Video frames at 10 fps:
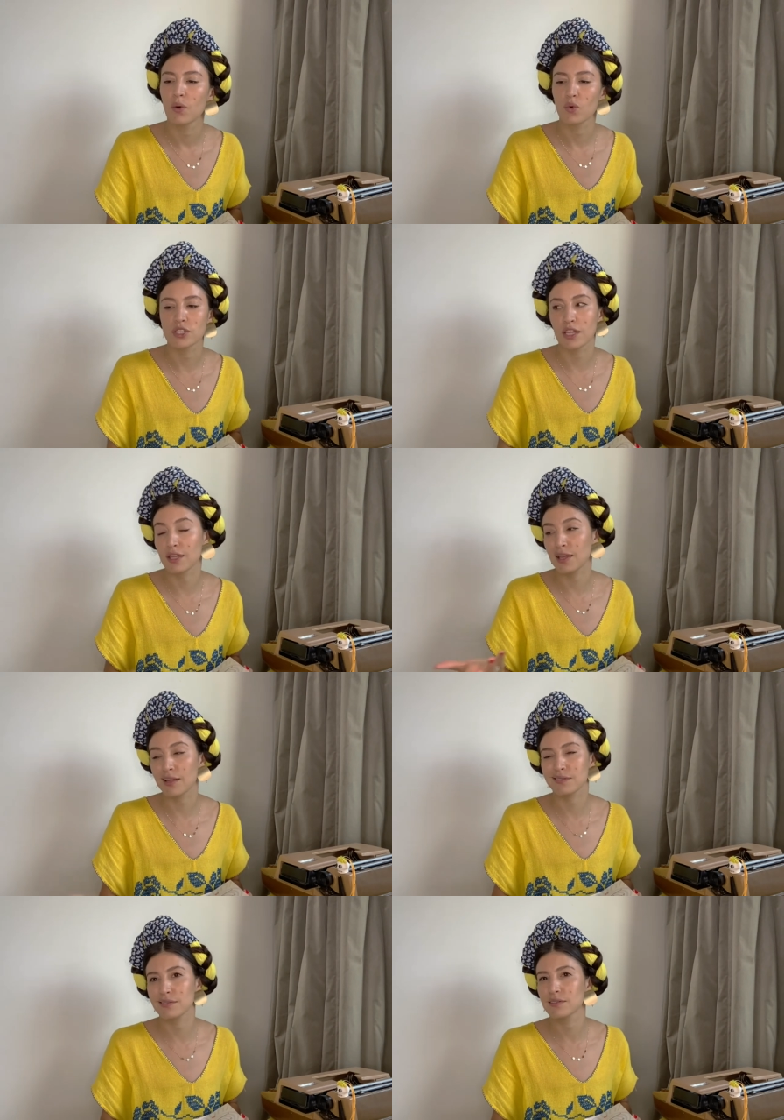which I think
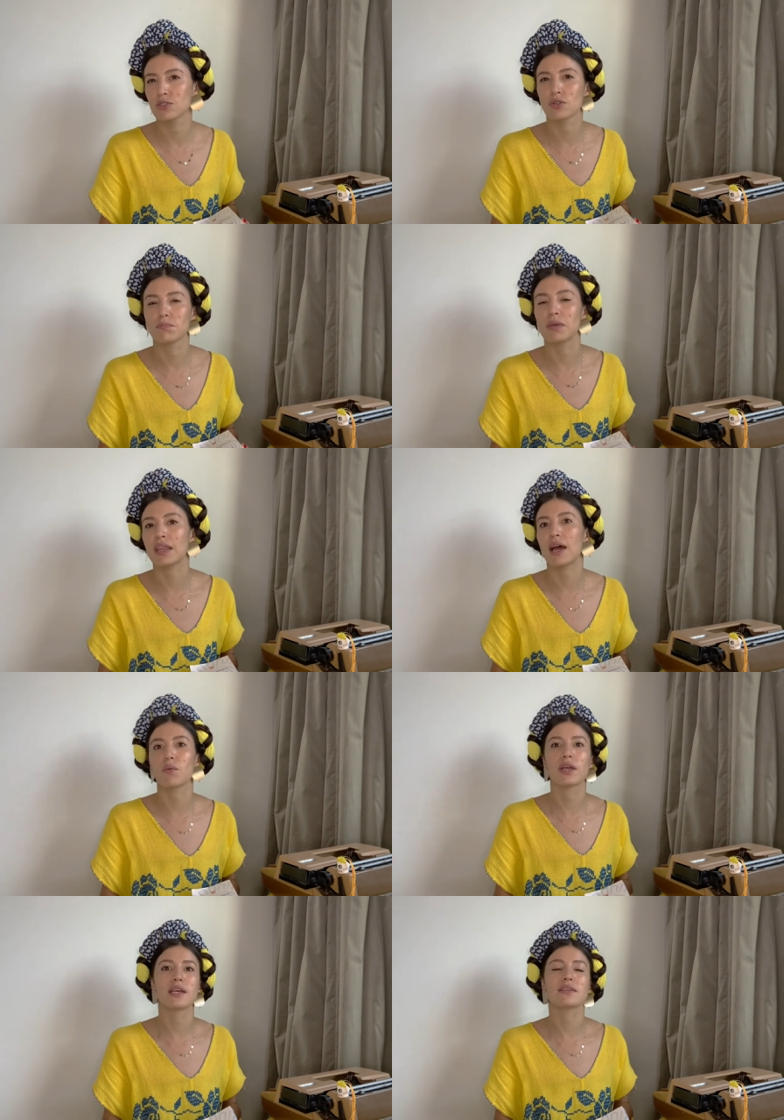that shouldn't be that
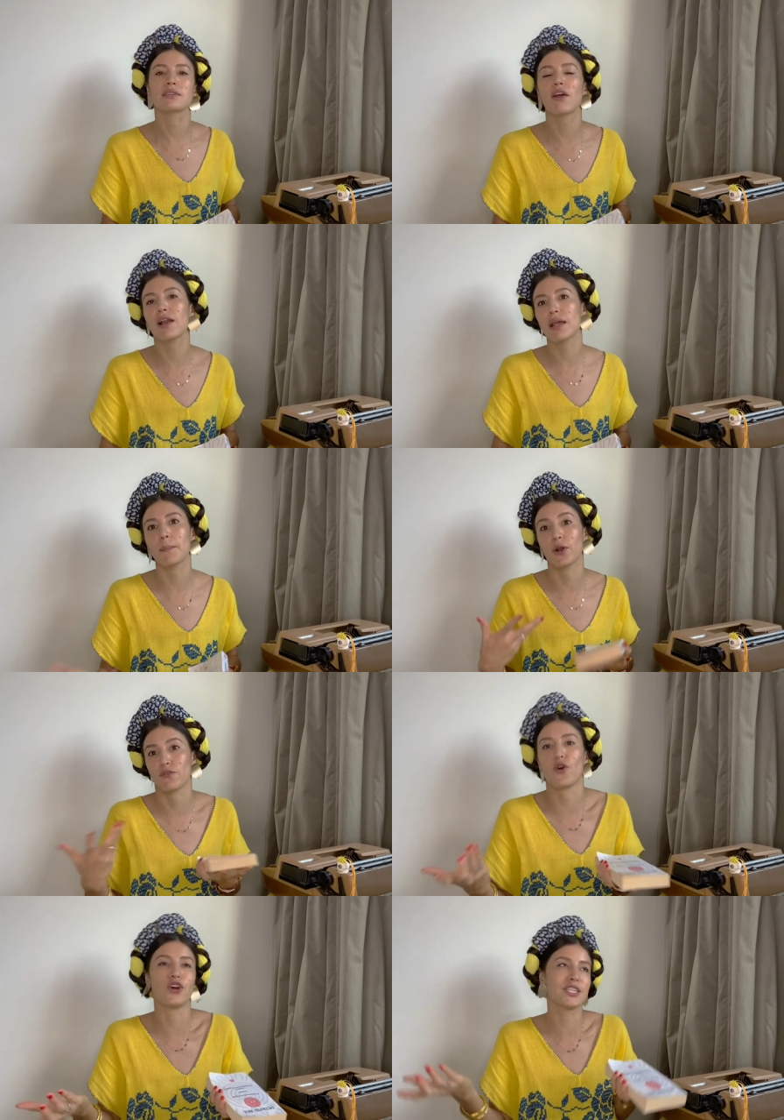way necessarily, but of
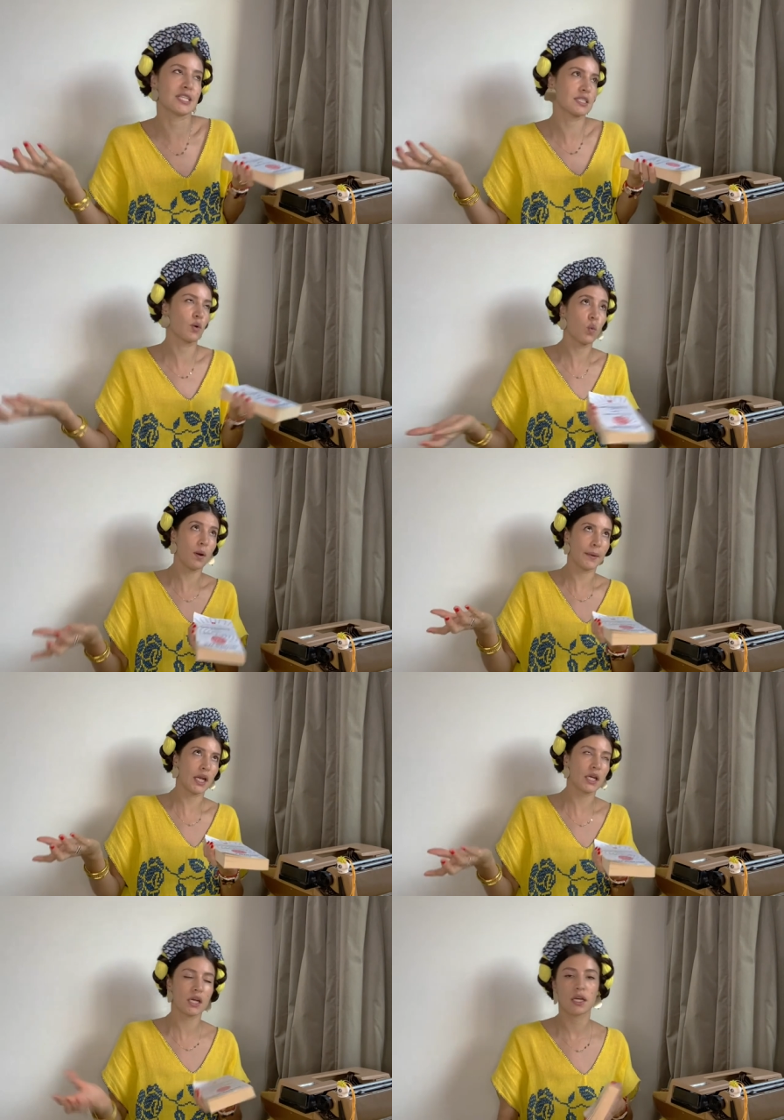course she's a
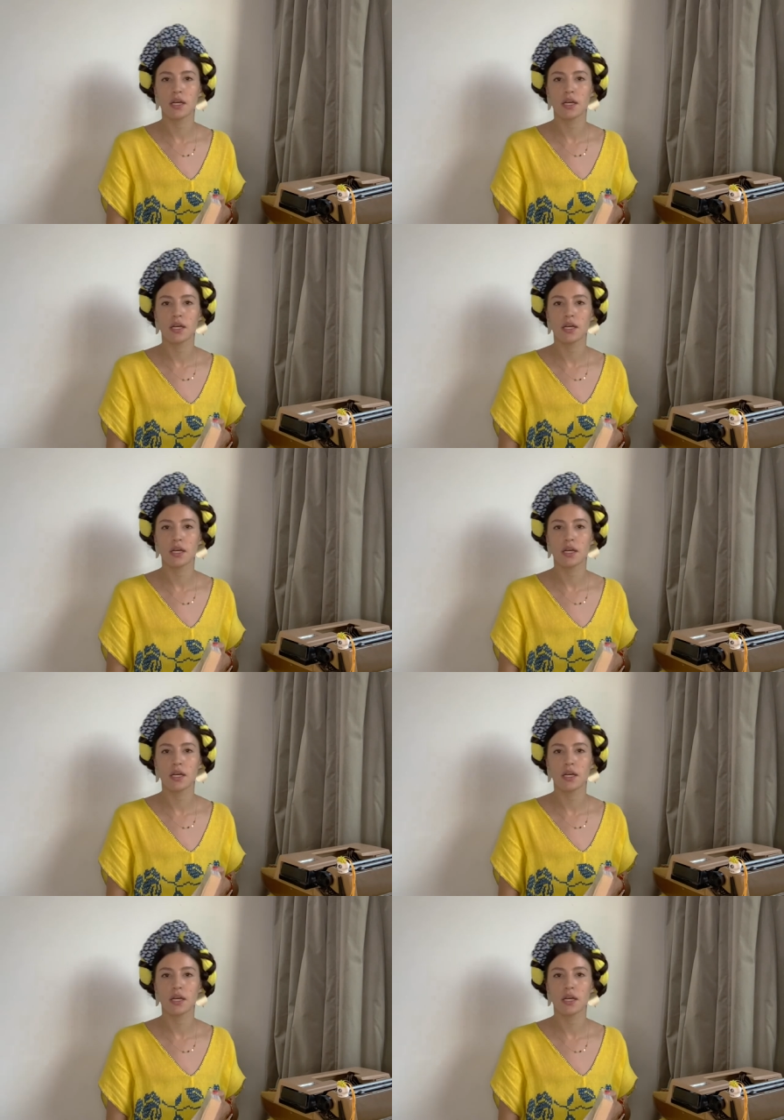woman.